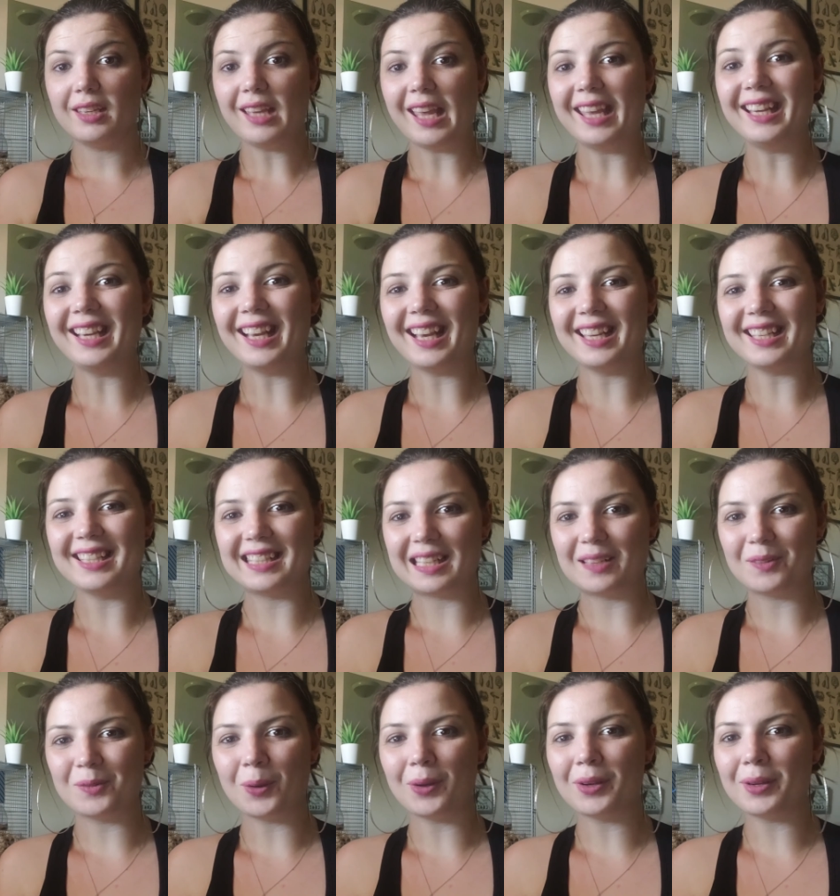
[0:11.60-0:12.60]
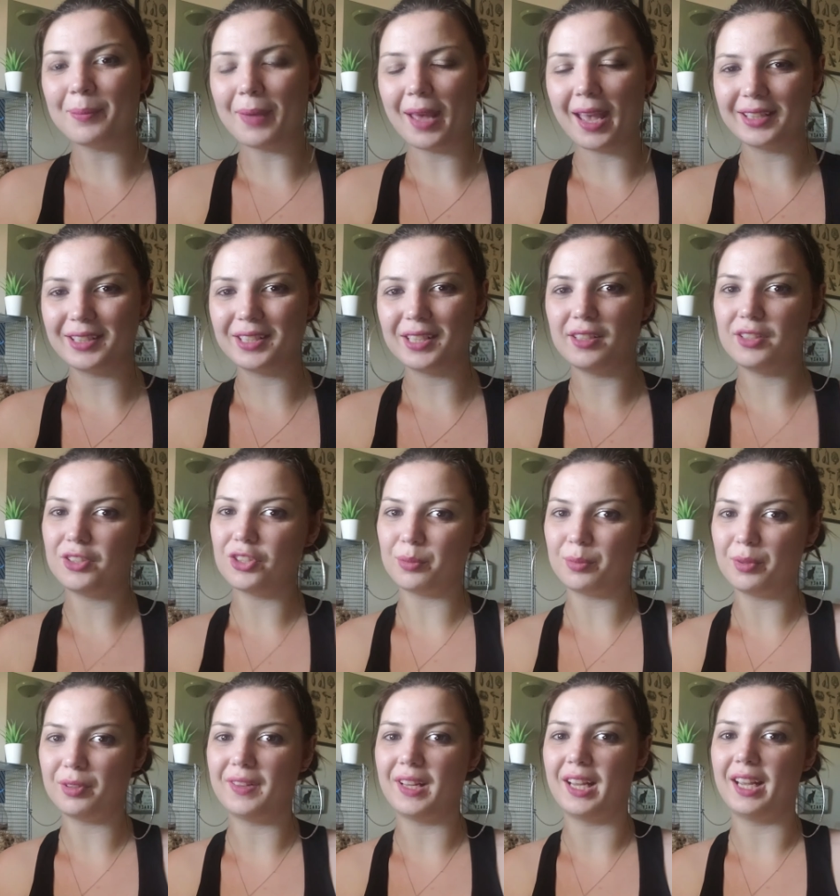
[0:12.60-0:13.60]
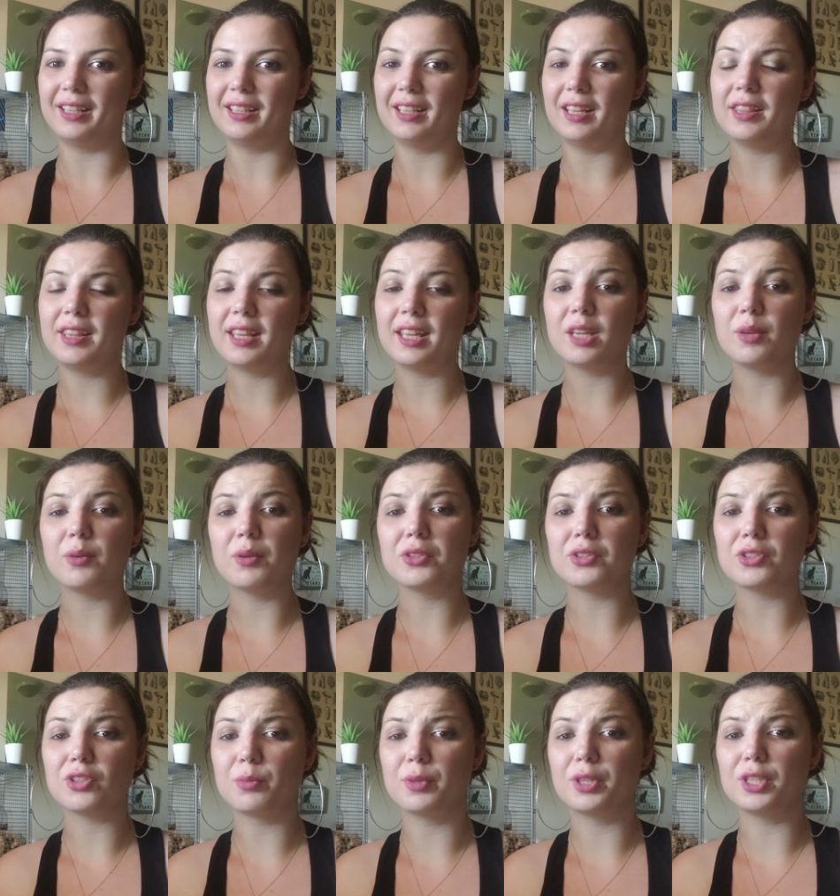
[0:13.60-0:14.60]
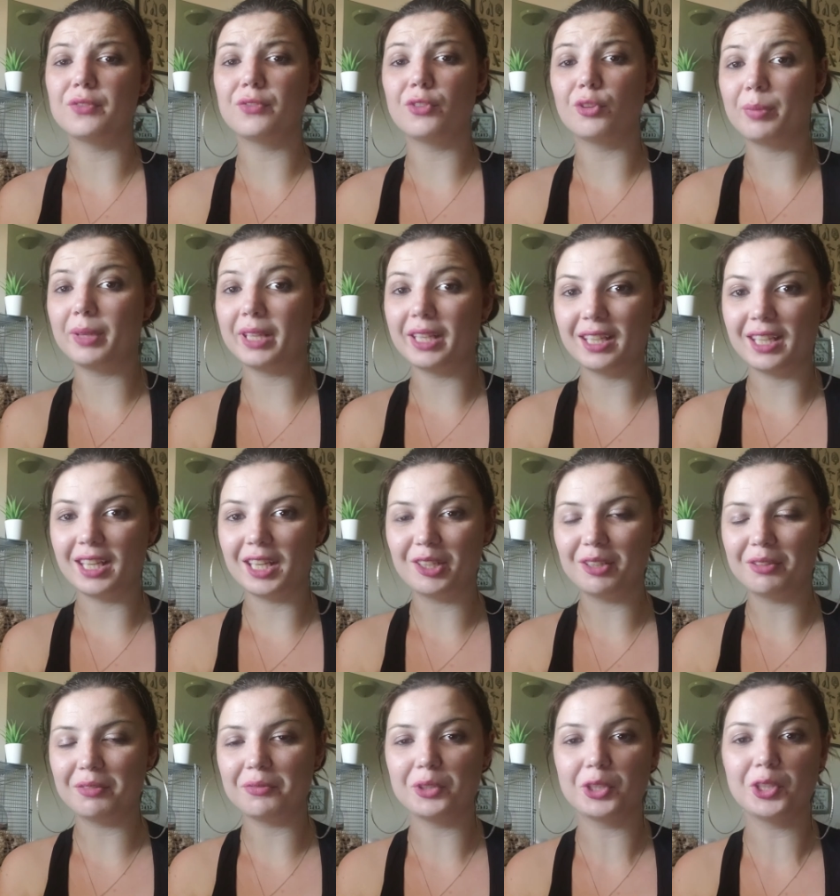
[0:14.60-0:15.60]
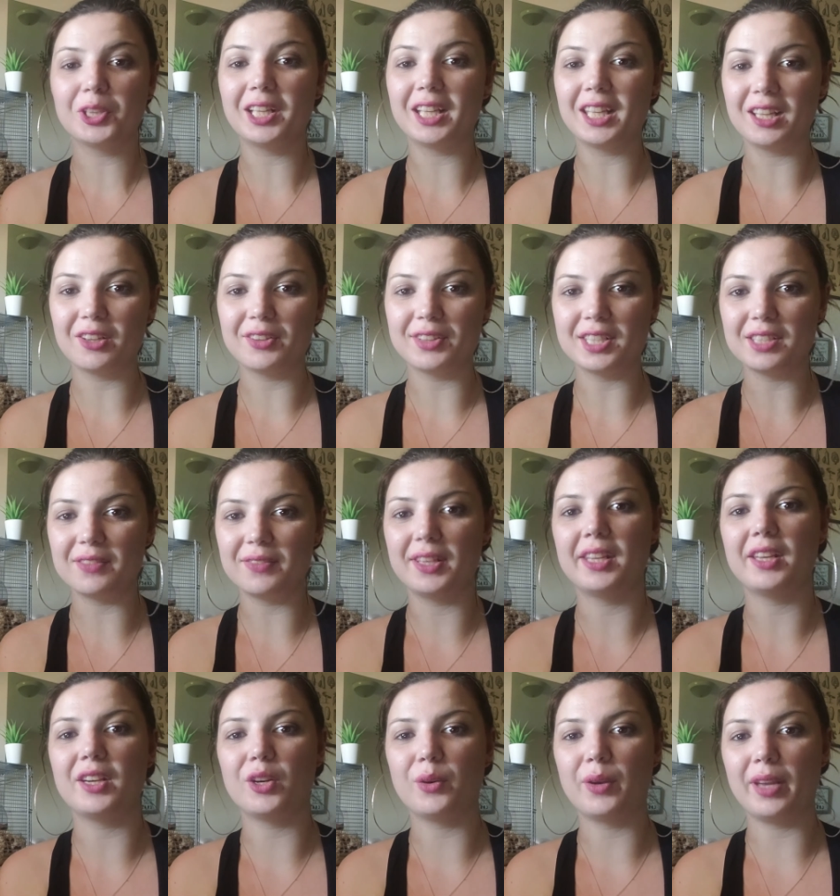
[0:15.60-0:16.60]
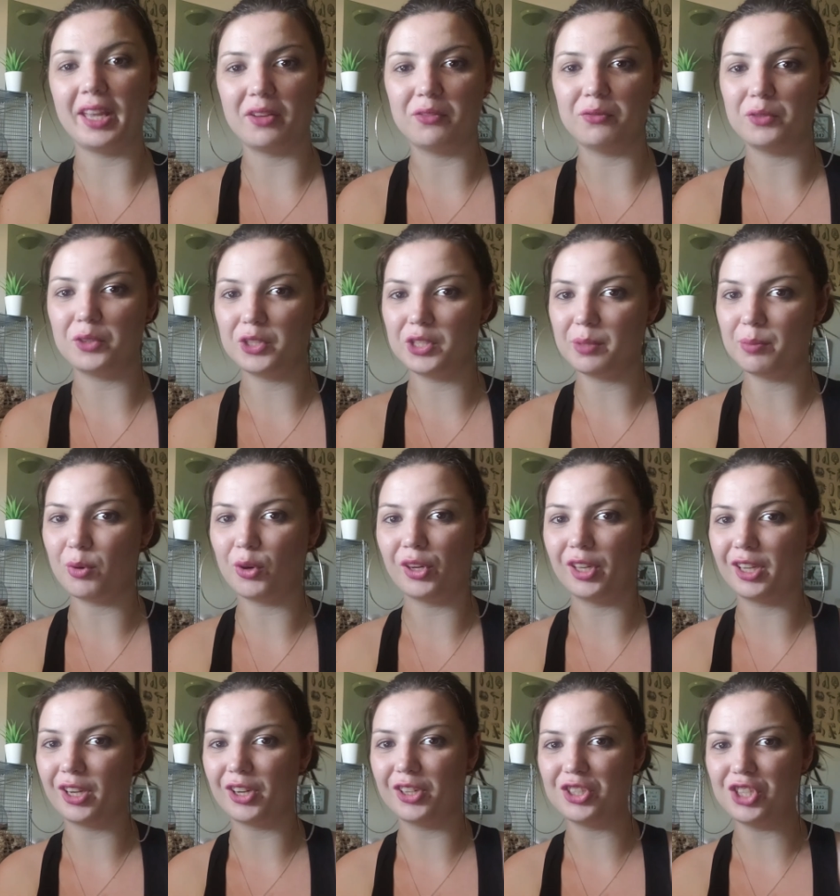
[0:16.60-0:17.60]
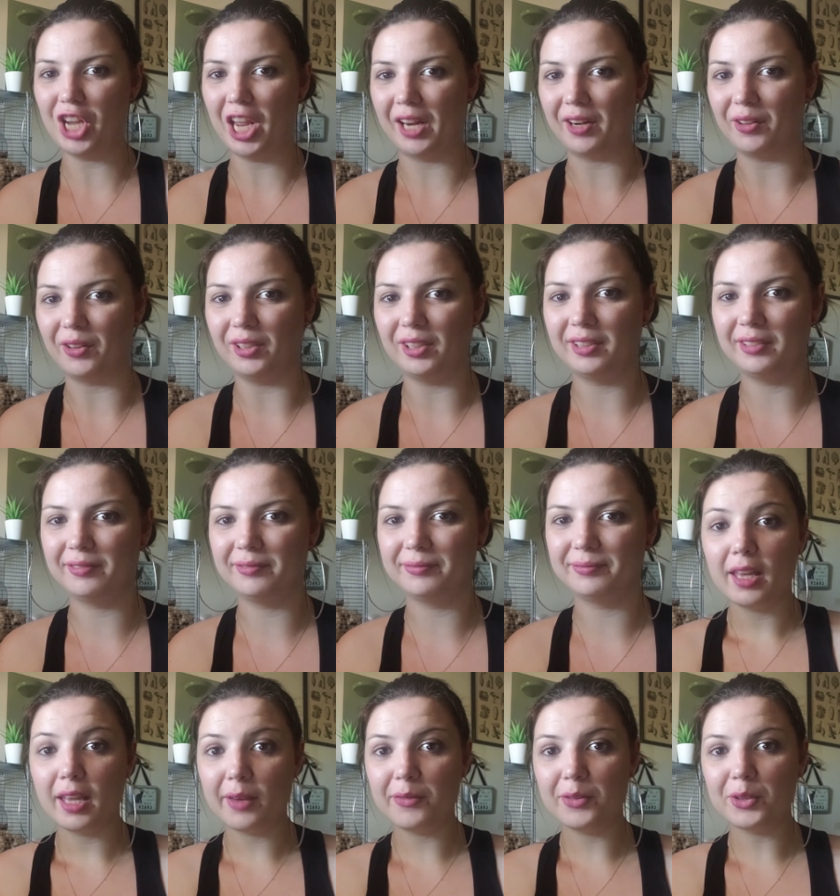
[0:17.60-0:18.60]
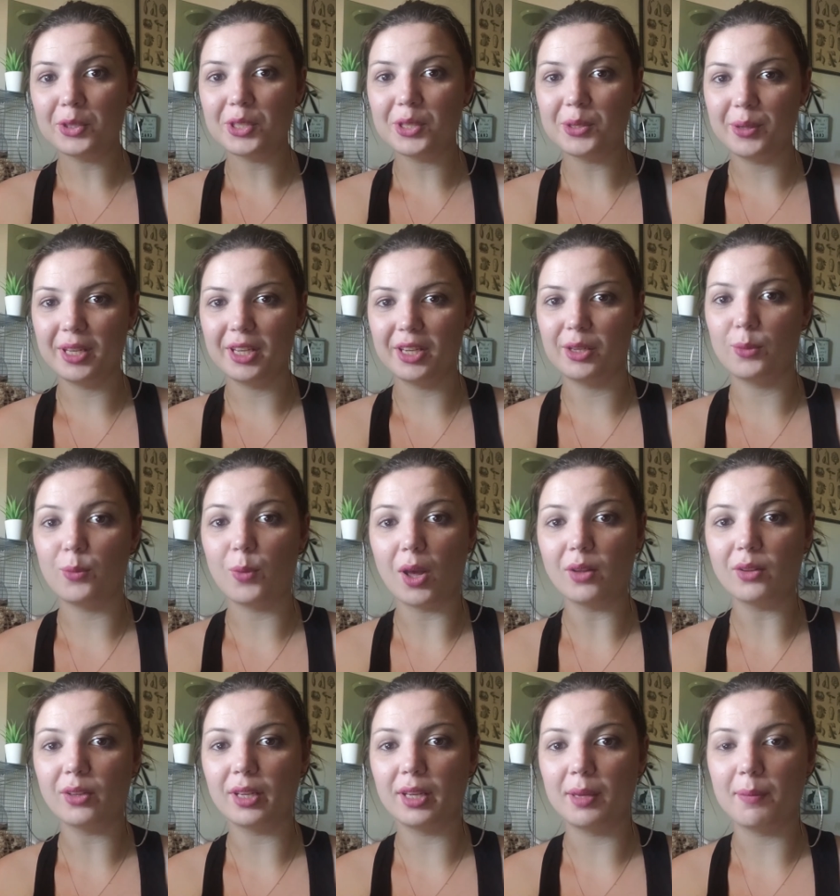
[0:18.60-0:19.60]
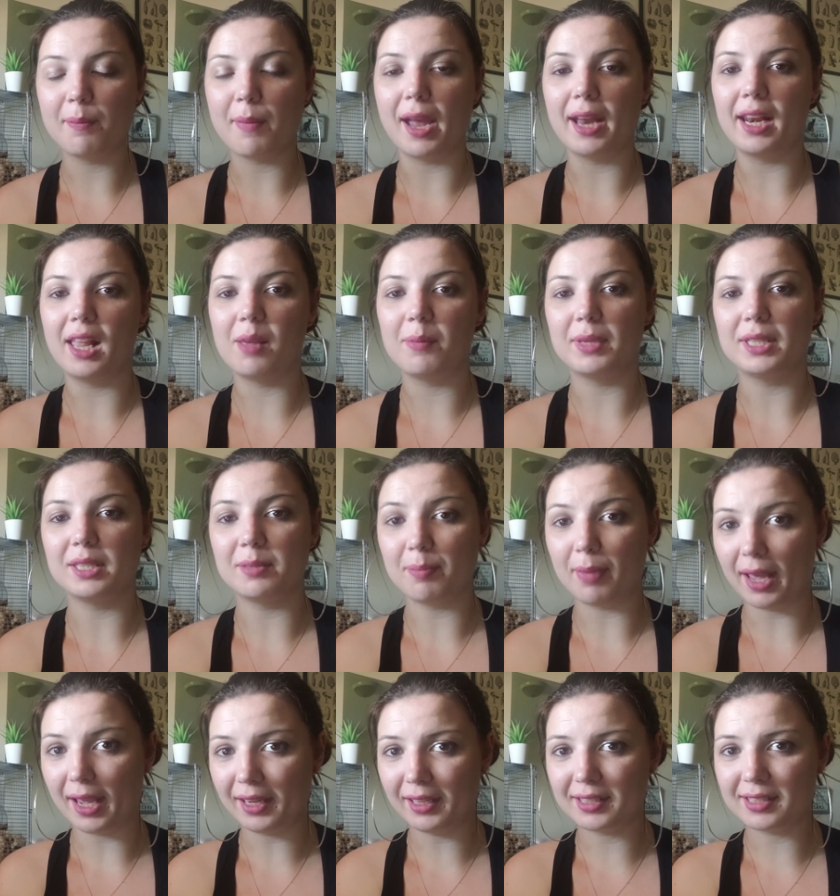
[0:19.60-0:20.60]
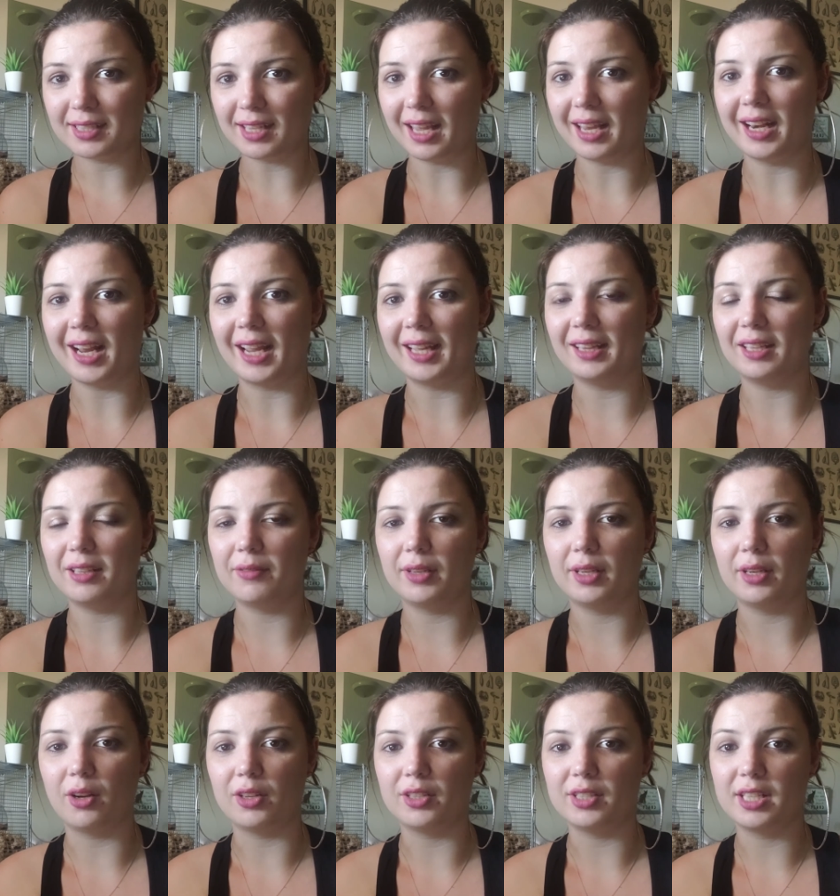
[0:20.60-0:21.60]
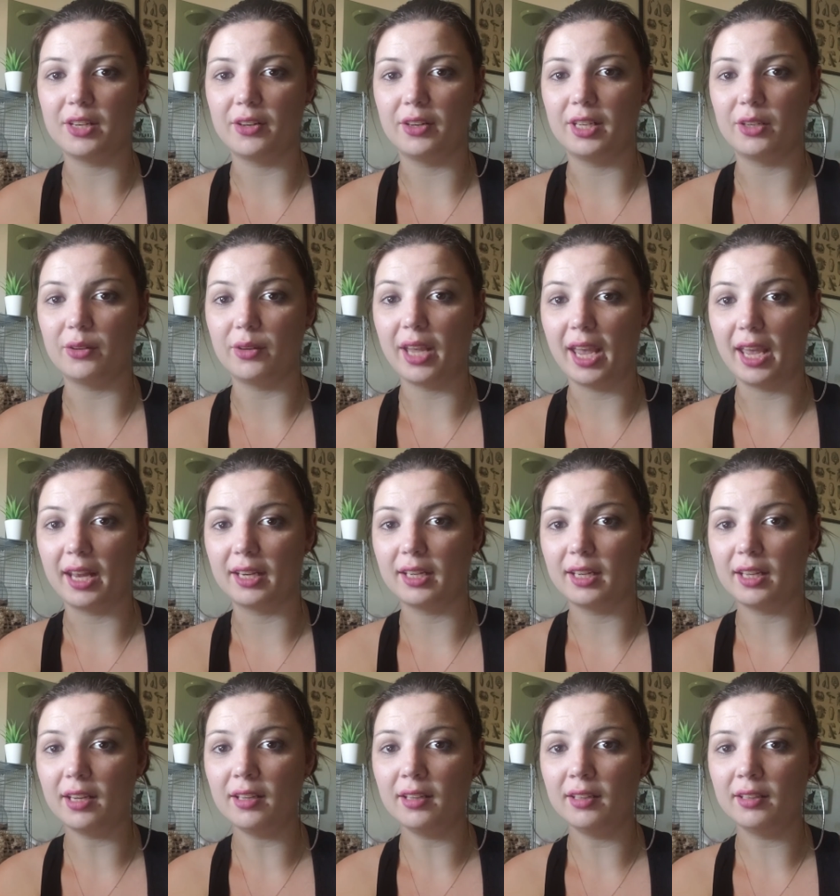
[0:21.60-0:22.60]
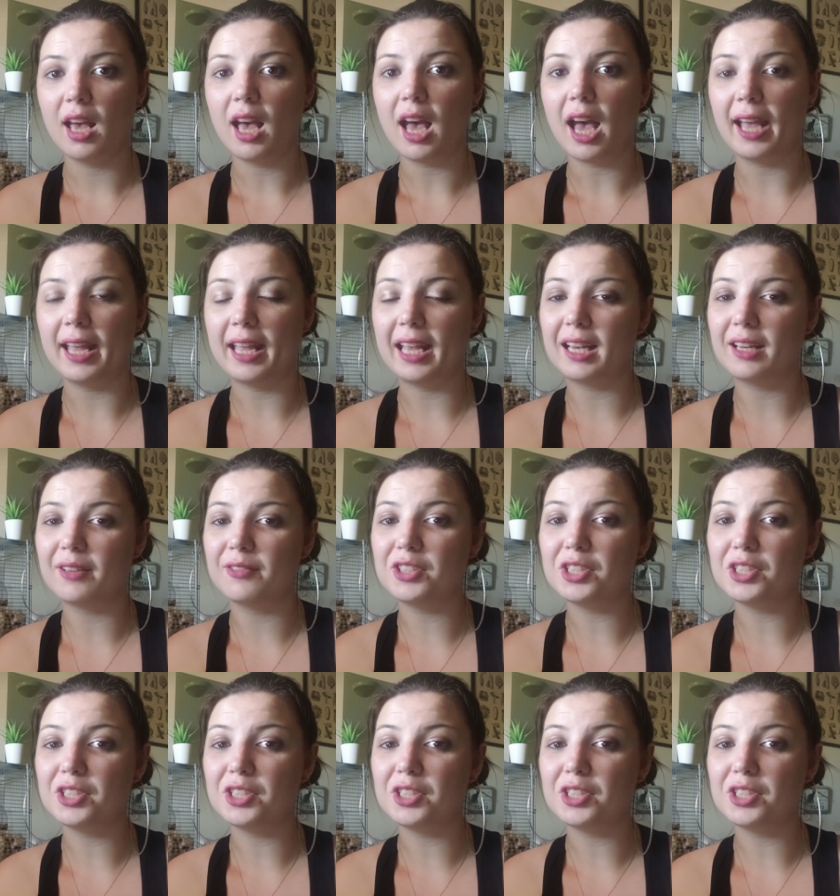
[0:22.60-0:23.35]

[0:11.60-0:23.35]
Hey guys, and welcome back to the Gerbil Vine. Thank you all so much for being here, for clicking on this video, and for supporting our channel. If you're new here, welcome. My name is Bex, and I live in Ontario, Canada. I have